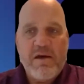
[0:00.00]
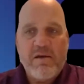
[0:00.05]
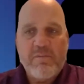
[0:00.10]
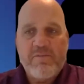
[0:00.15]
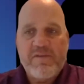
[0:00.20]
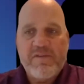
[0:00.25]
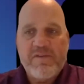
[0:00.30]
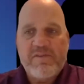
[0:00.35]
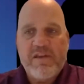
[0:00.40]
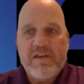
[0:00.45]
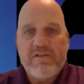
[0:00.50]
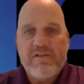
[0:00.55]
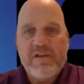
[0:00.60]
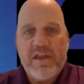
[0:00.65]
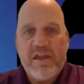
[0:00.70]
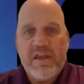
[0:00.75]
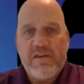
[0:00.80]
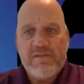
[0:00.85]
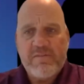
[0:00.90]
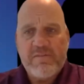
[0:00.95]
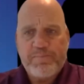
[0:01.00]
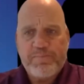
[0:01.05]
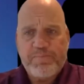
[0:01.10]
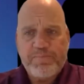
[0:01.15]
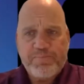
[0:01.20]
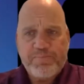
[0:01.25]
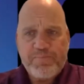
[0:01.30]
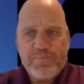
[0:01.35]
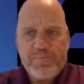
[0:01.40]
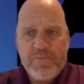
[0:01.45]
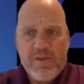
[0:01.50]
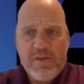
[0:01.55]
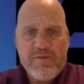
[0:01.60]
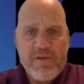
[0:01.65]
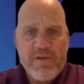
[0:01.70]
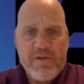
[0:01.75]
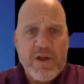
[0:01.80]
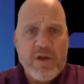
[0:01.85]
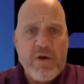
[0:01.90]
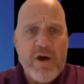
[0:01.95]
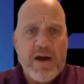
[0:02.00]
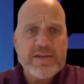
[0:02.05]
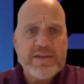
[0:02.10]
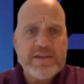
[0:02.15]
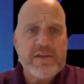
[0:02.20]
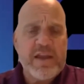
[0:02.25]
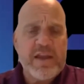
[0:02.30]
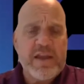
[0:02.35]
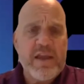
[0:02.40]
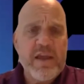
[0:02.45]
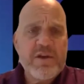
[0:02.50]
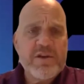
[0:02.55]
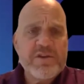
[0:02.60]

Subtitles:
facilities. Very costly.